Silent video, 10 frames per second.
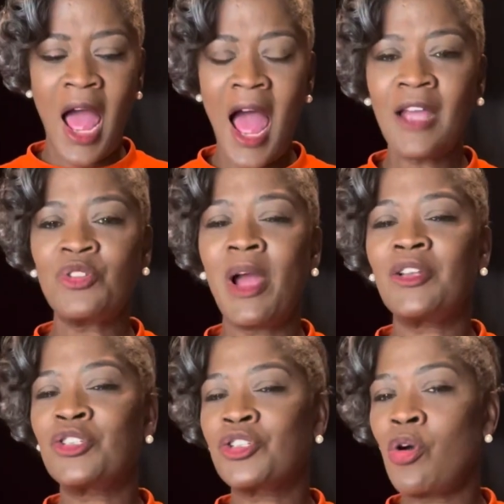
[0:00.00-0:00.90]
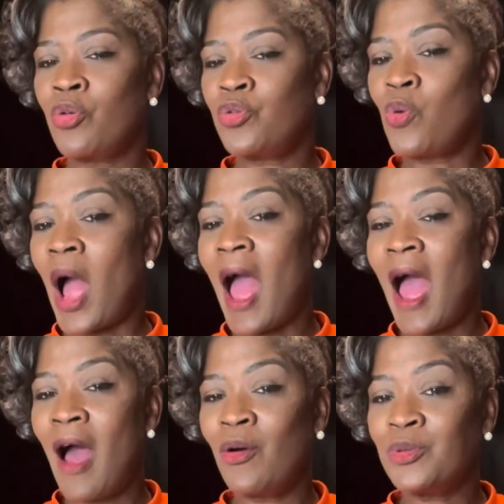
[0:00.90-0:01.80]
I try to show you
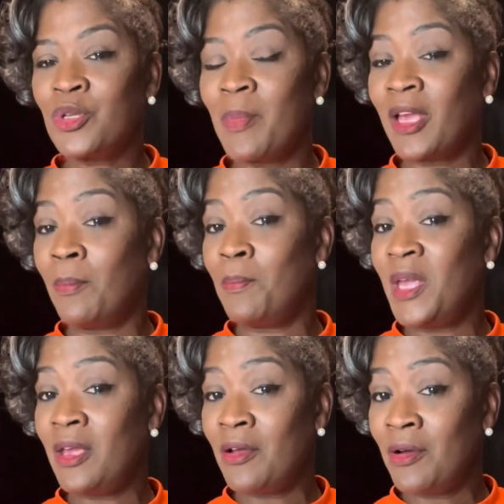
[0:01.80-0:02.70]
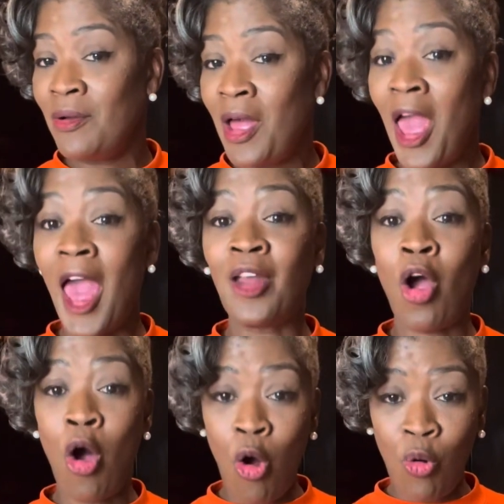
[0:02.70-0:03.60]
how to make a meal at
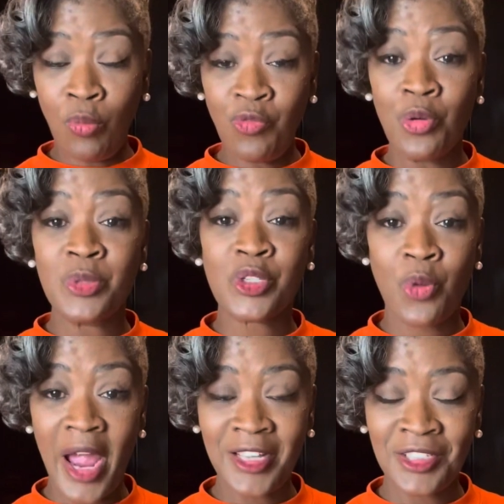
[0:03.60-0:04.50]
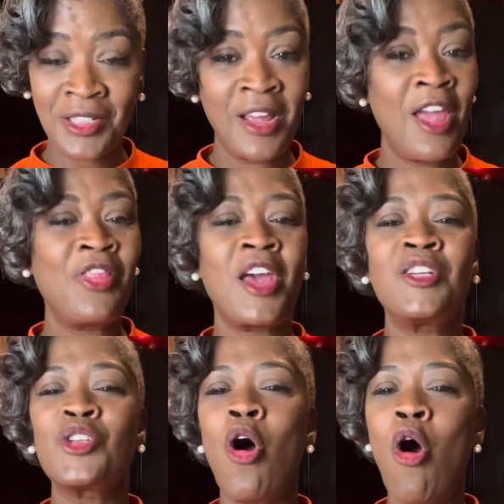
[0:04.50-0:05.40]
home from scratch that
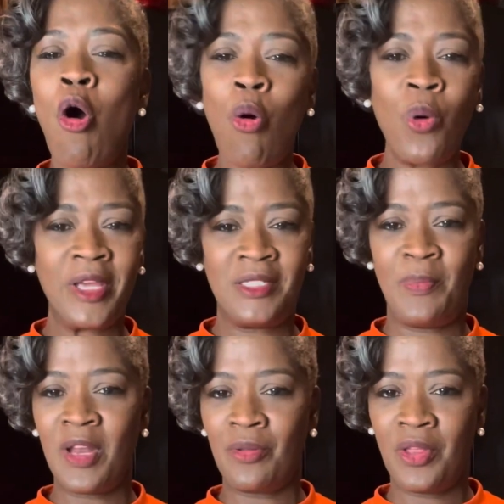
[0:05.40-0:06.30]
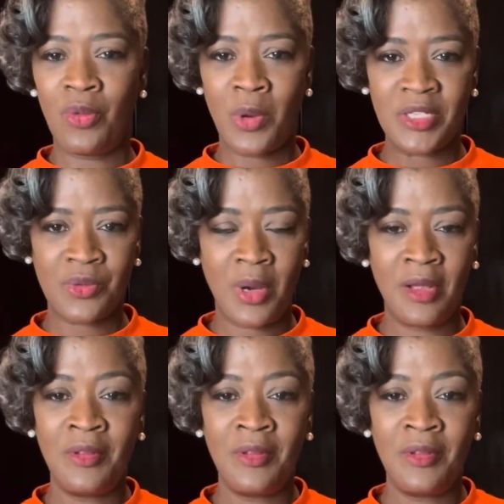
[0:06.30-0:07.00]
is always better than the restaurant.